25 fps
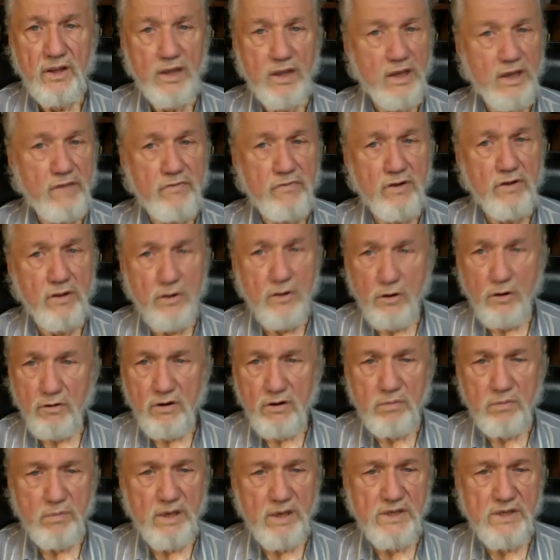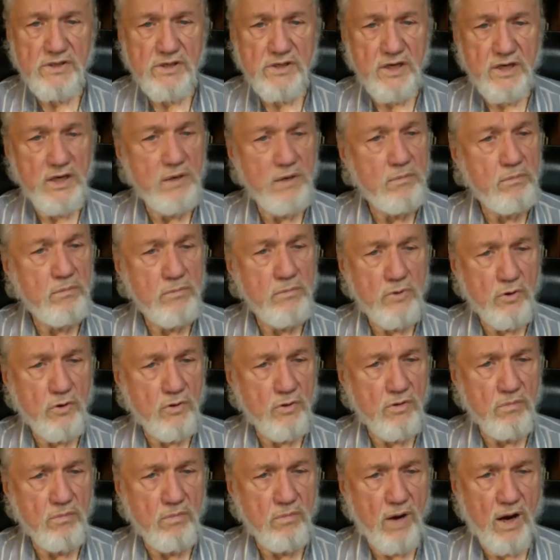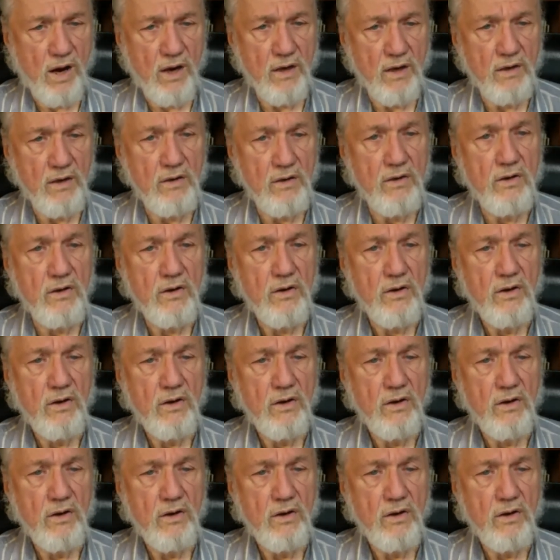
even though it may seem to the mind